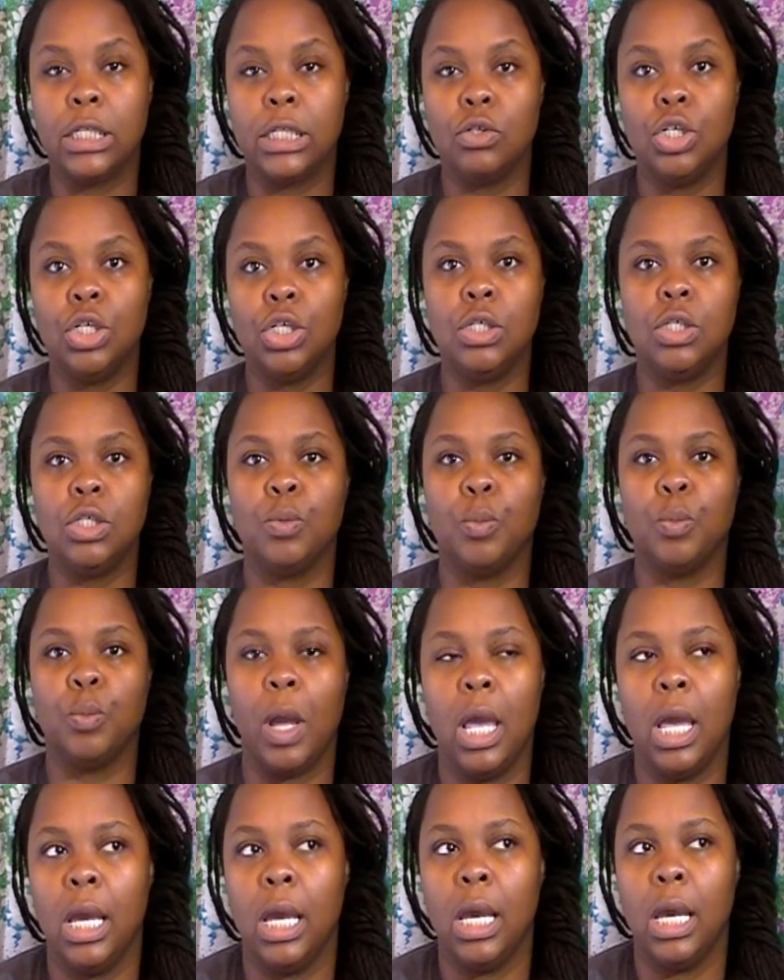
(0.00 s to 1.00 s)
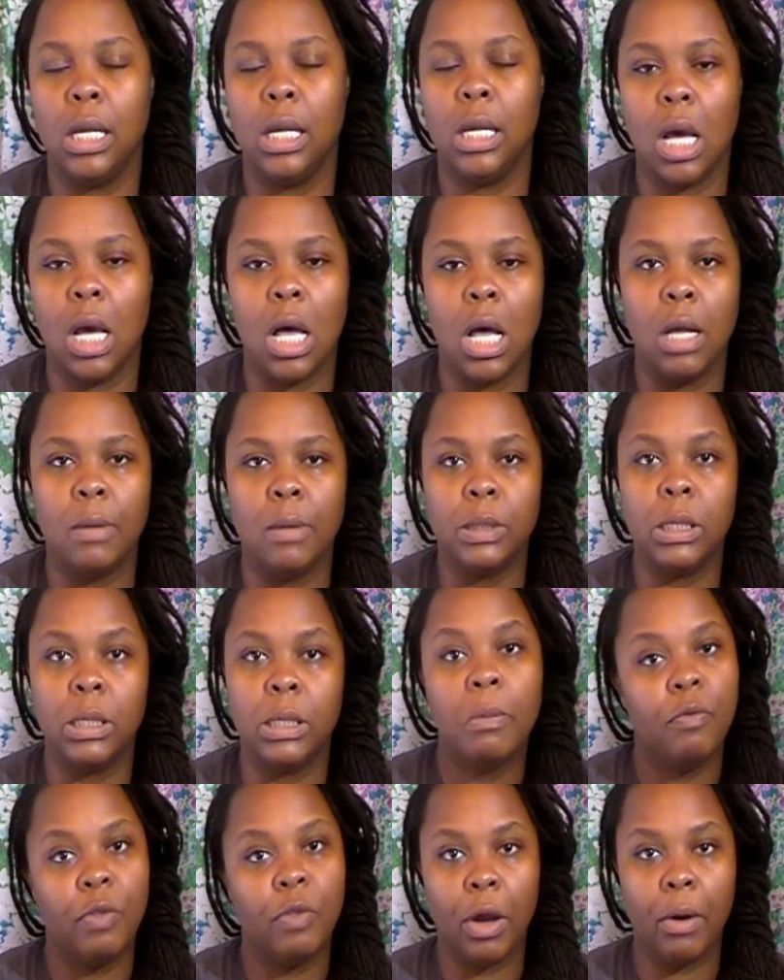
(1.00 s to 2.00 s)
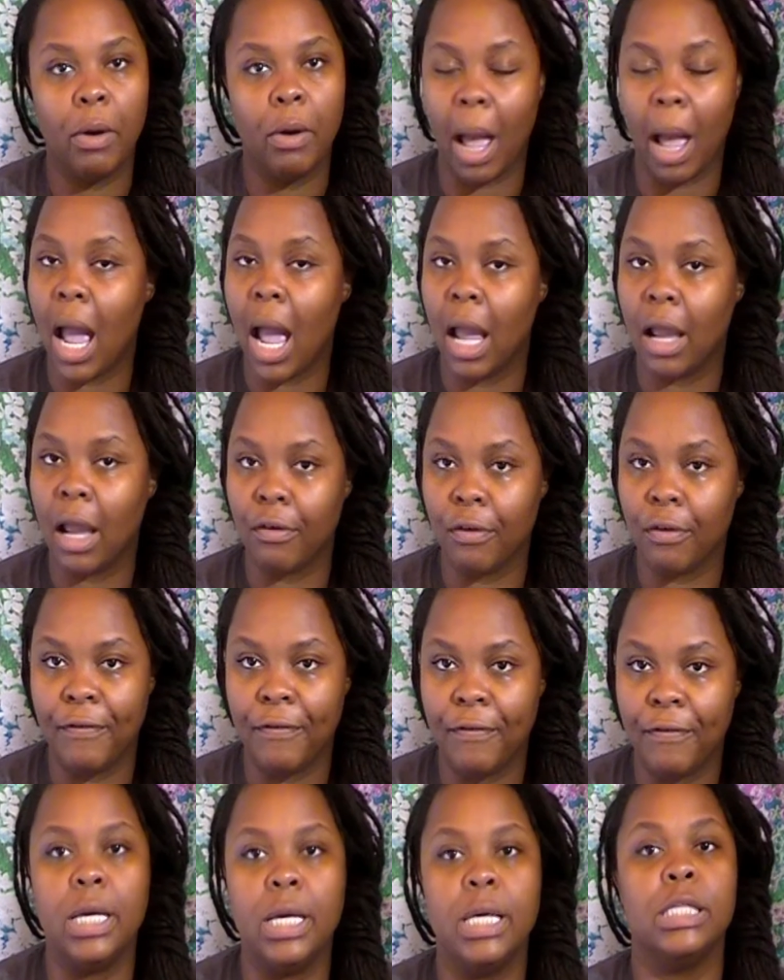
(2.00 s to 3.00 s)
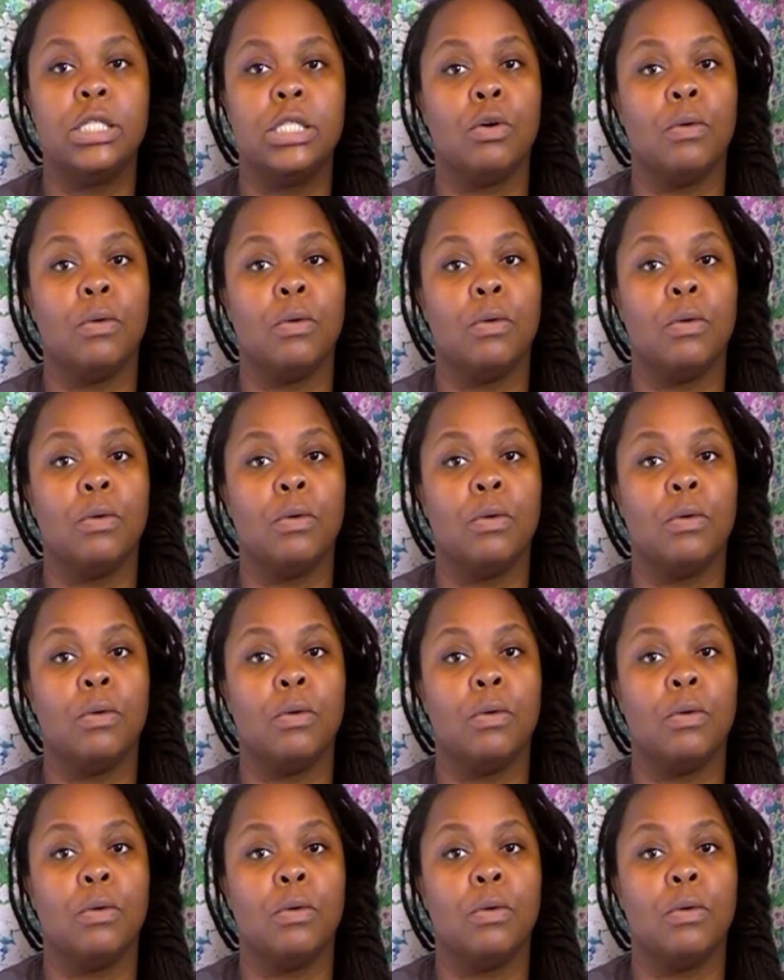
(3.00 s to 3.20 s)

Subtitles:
So she's read some of their biographies,